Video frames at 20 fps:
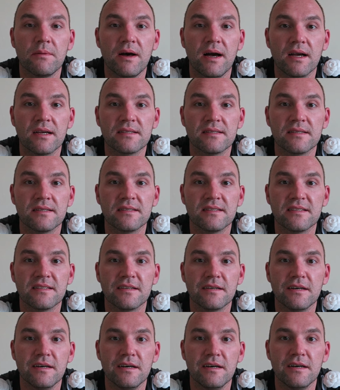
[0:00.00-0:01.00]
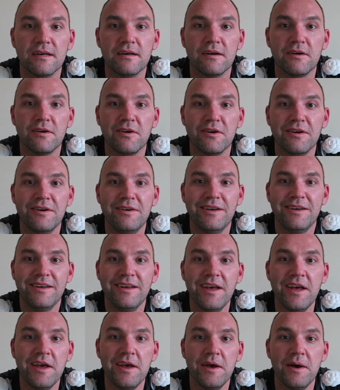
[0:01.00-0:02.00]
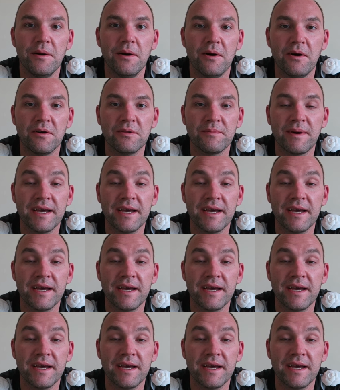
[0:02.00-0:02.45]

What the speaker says: boxes on